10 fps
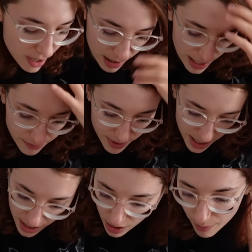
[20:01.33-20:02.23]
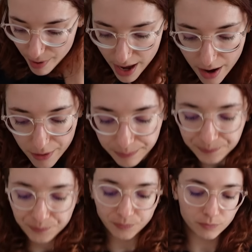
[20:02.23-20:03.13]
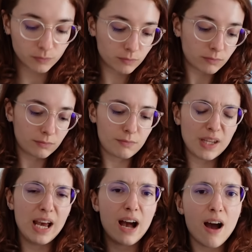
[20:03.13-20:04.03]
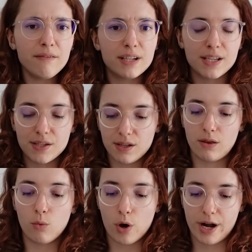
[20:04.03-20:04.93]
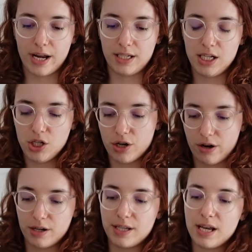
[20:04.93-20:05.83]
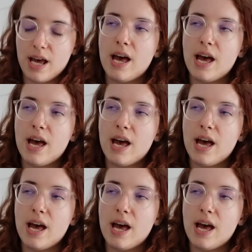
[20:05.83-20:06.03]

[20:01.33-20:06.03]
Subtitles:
Let me compare. I have this The Warning t-shirt,